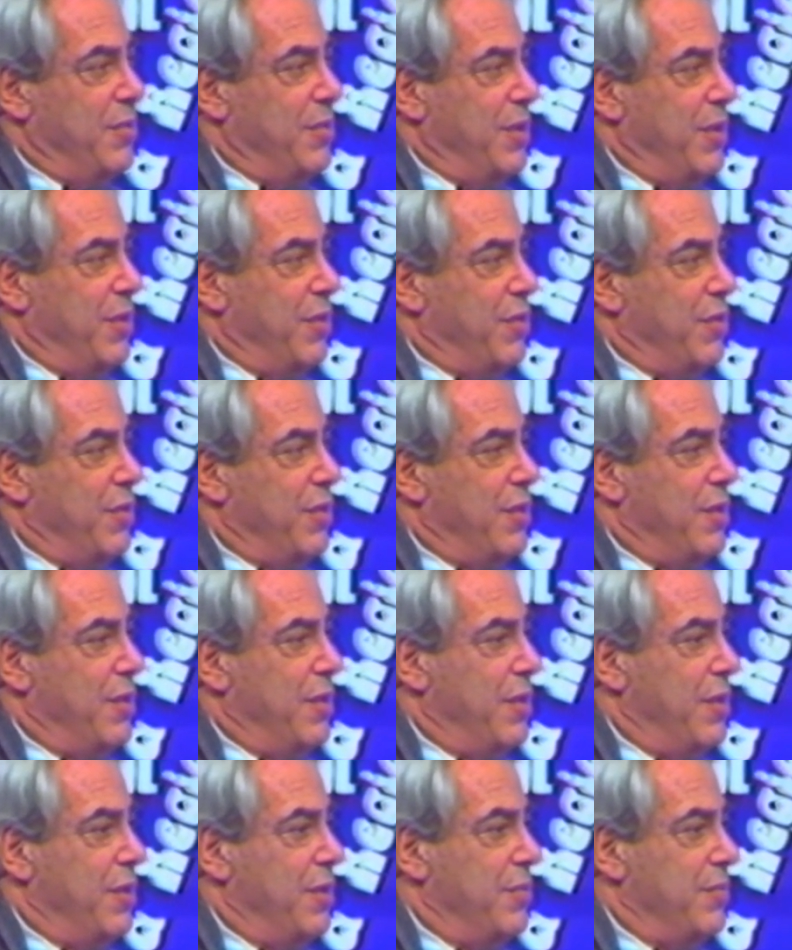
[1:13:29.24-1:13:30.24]
with
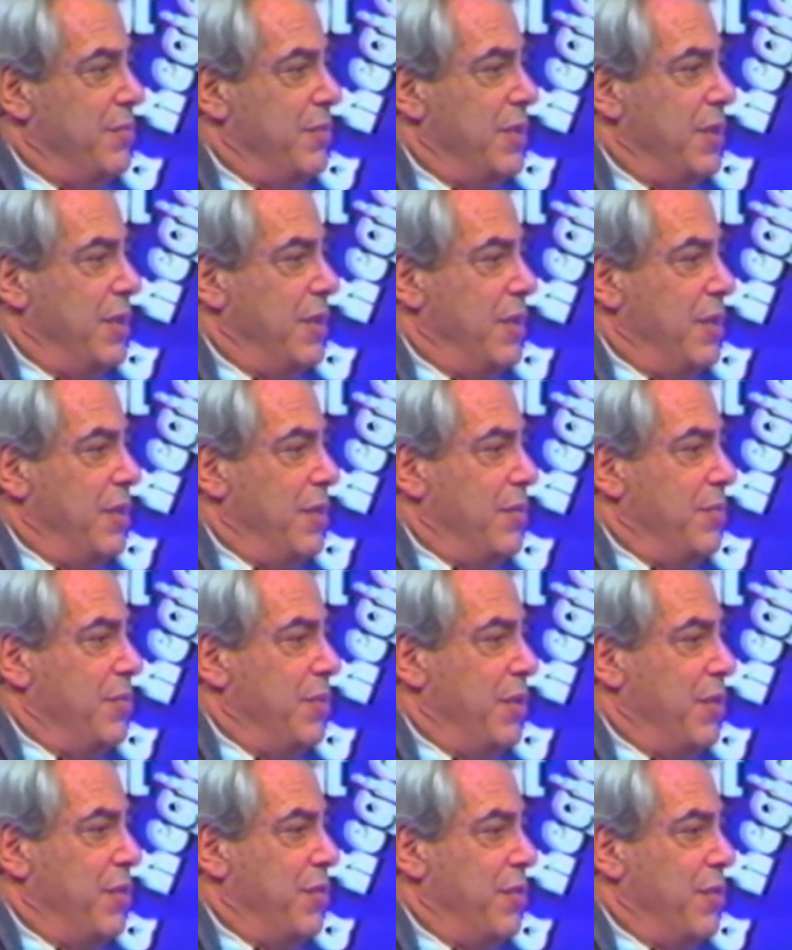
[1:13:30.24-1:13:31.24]
uh,
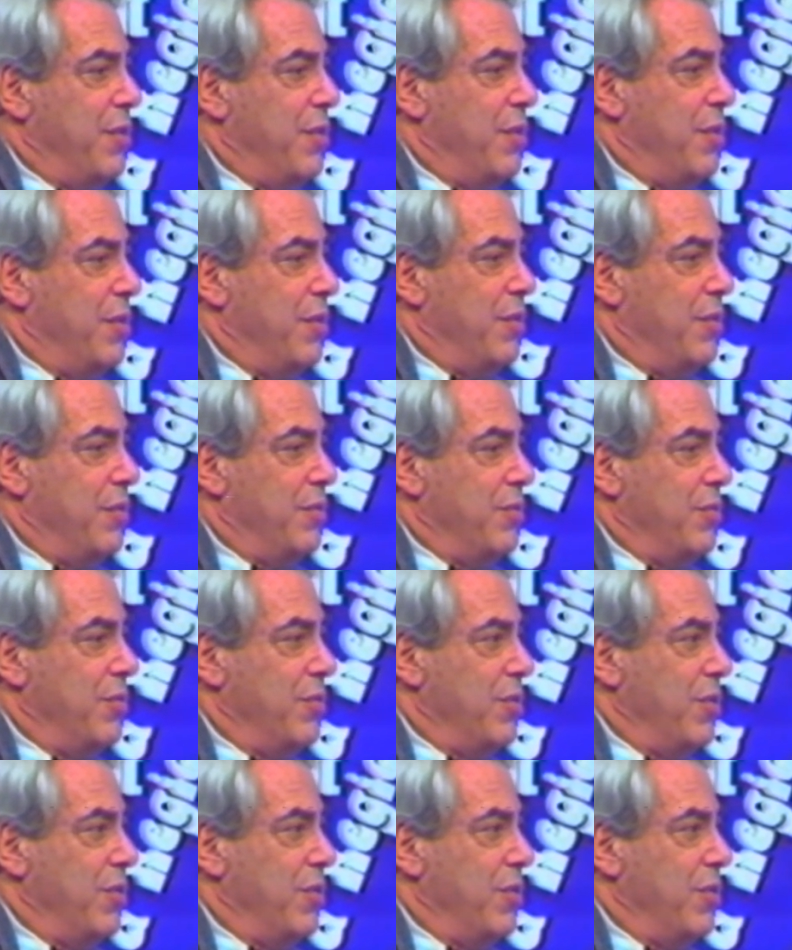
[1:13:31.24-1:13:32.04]
with uh,